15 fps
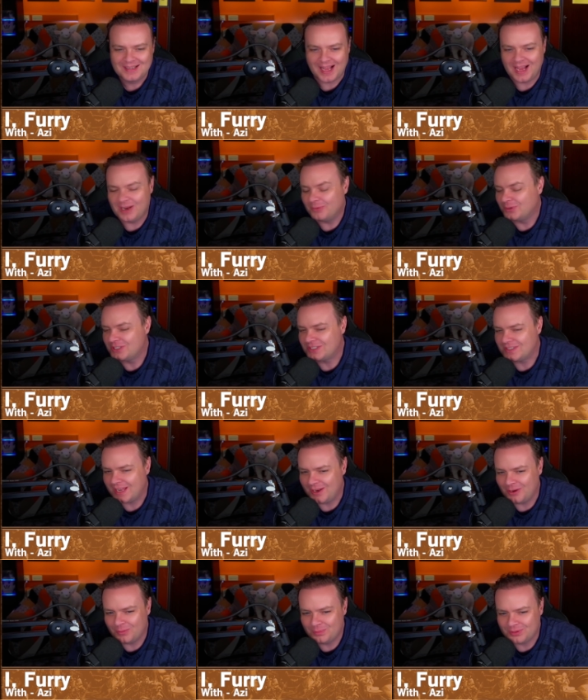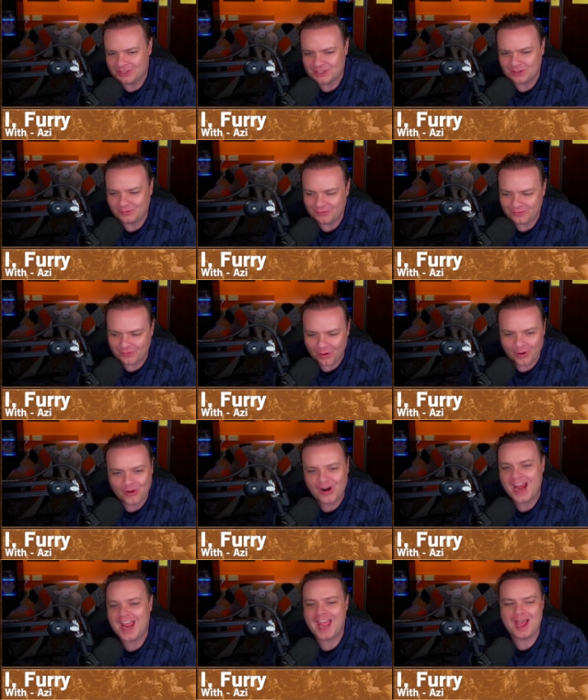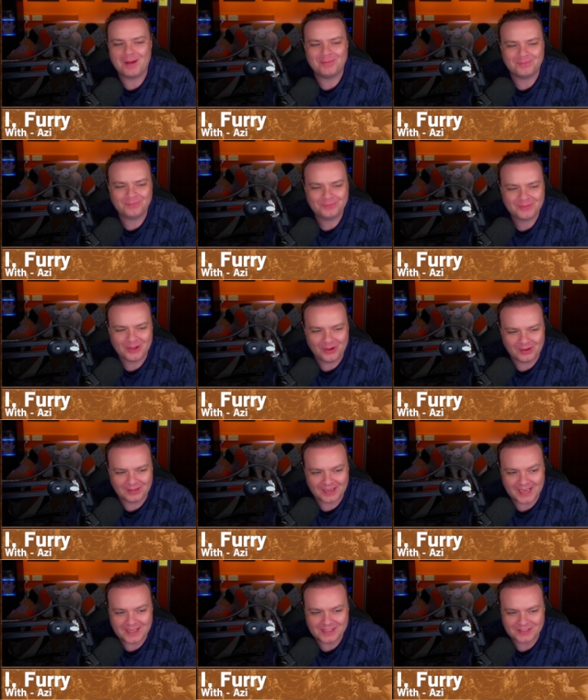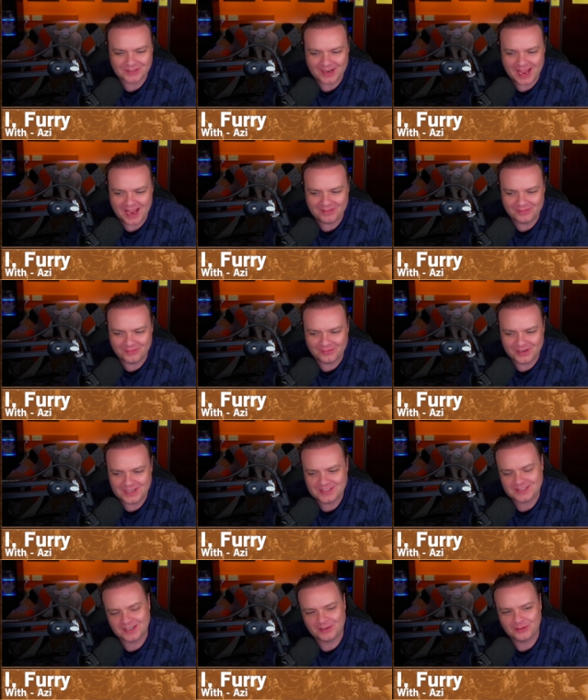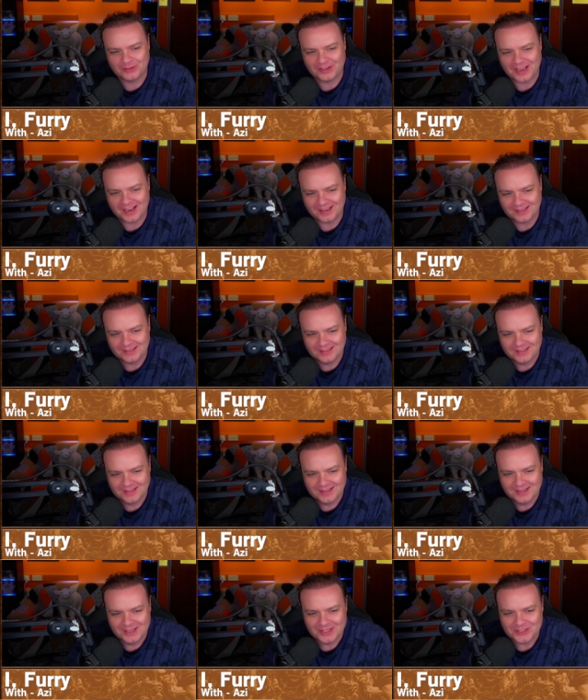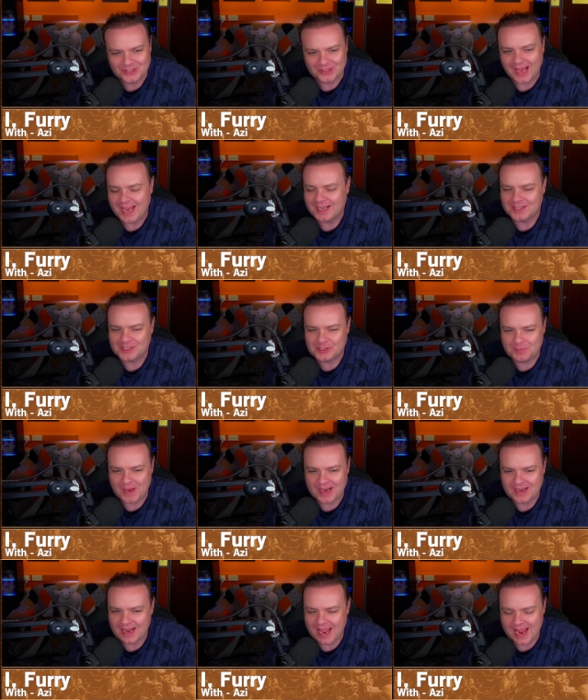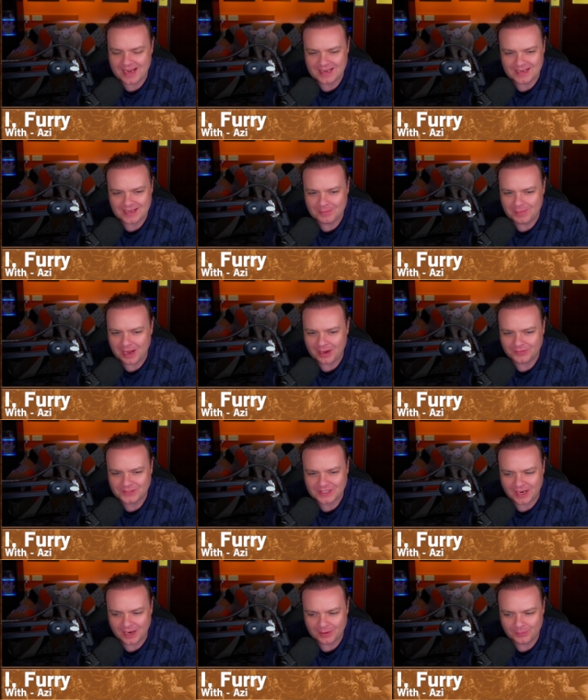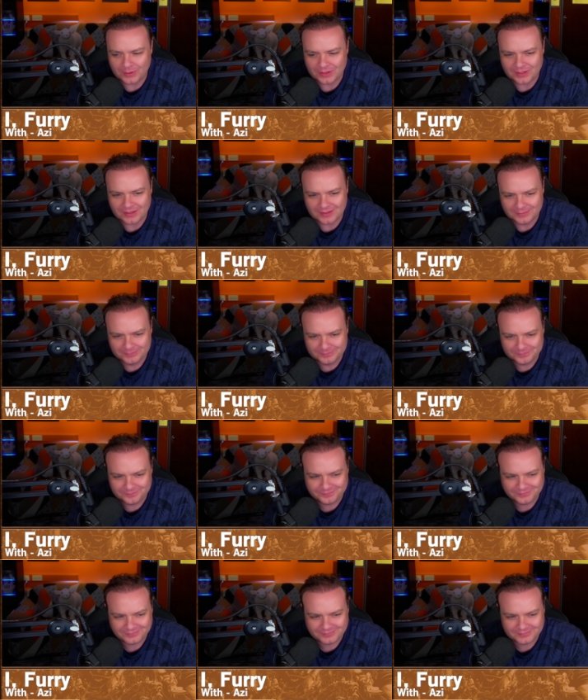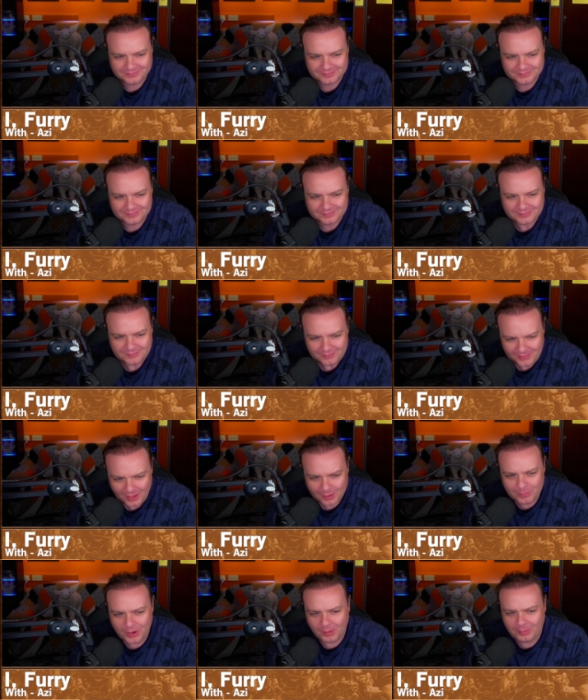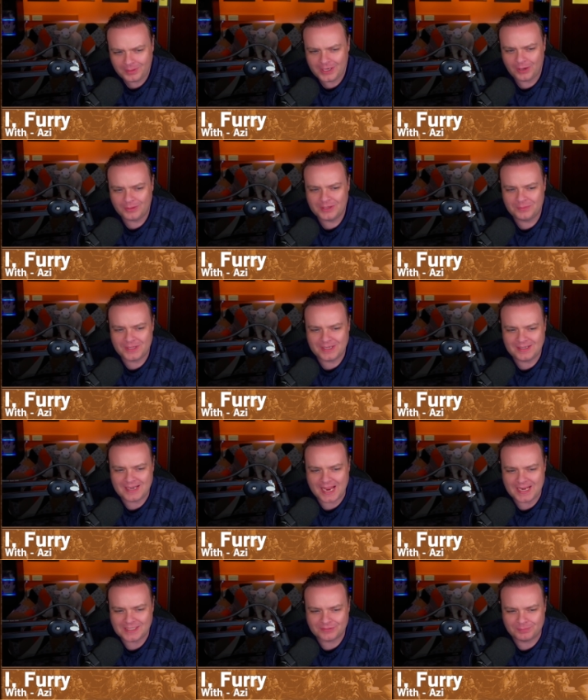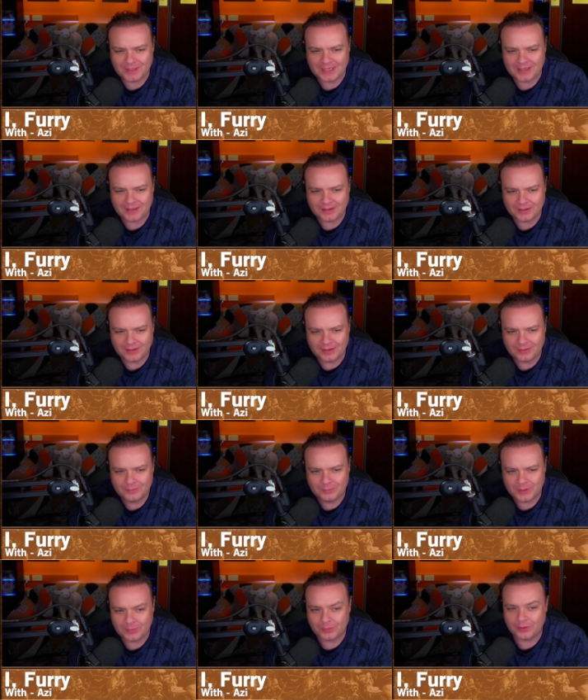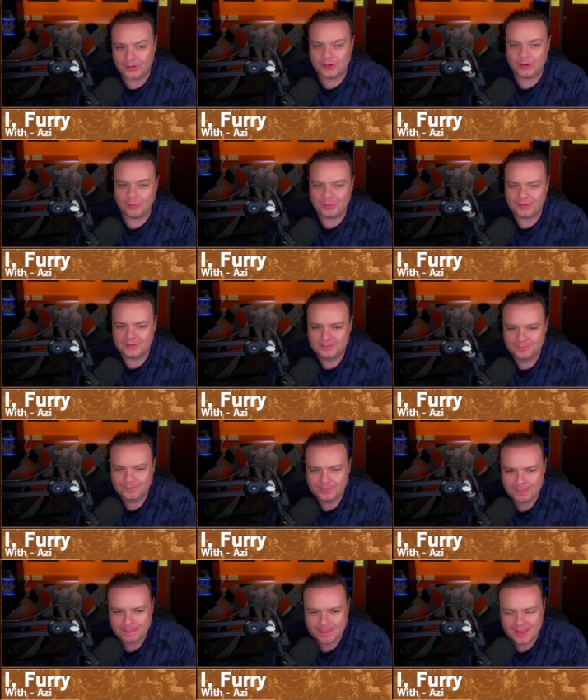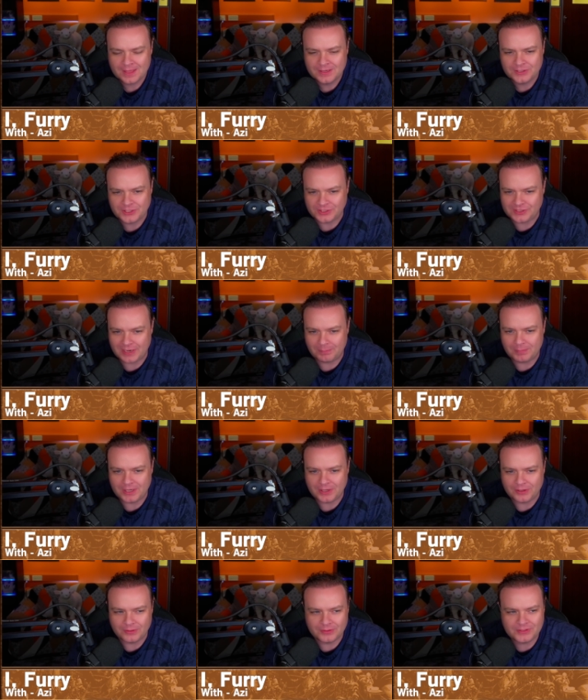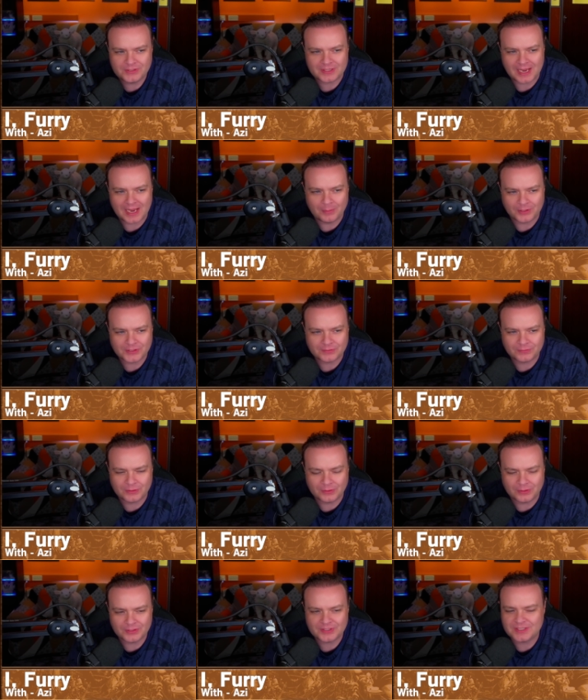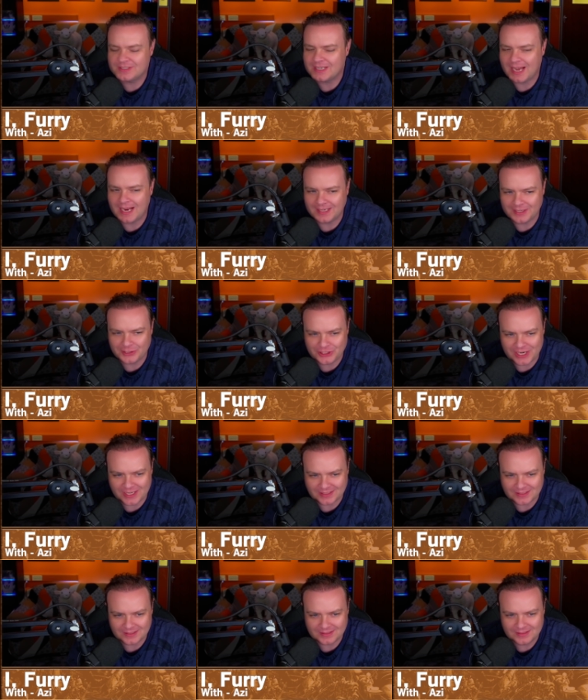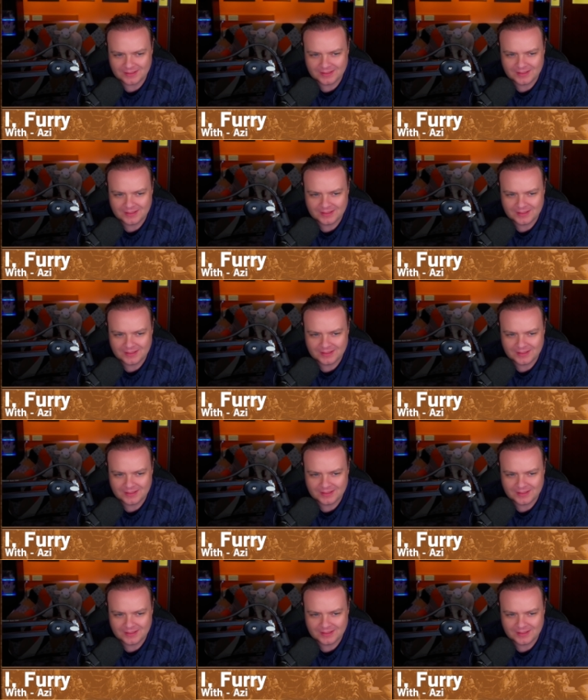I would stay up until 4 a.m. or later every single night so that I could spend any amount of time with her. Probably only within days of meeting her, we were a couple. She sent me nudes, and I was, of course, entirely enchanted.